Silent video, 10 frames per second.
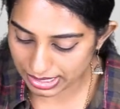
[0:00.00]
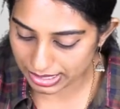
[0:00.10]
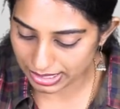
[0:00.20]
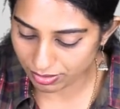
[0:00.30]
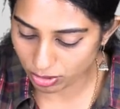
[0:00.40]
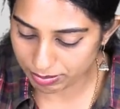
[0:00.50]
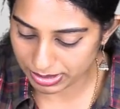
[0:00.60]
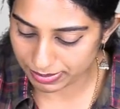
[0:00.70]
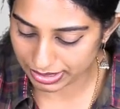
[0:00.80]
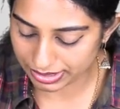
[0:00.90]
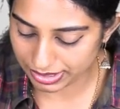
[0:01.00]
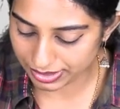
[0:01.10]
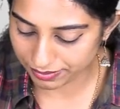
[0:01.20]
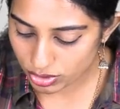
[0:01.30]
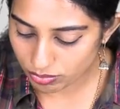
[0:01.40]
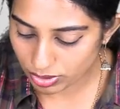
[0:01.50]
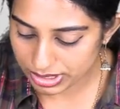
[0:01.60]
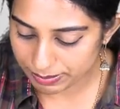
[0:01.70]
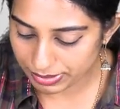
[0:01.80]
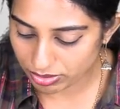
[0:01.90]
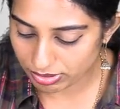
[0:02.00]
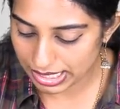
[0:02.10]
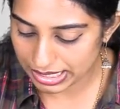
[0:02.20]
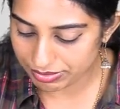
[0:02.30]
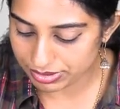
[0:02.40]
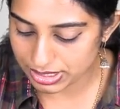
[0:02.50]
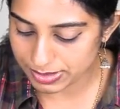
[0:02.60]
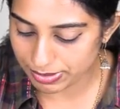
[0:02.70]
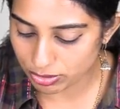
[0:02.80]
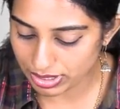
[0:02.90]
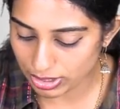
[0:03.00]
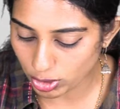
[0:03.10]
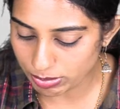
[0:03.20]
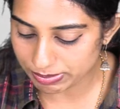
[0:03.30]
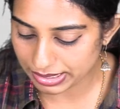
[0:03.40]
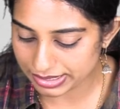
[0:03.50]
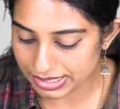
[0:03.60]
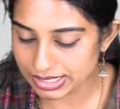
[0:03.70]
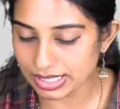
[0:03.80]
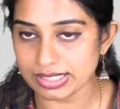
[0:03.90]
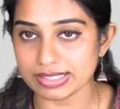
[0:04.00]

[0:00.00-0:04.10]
Aerobic bacteria. So what is the peculiarity with respect to aerobic bacteria?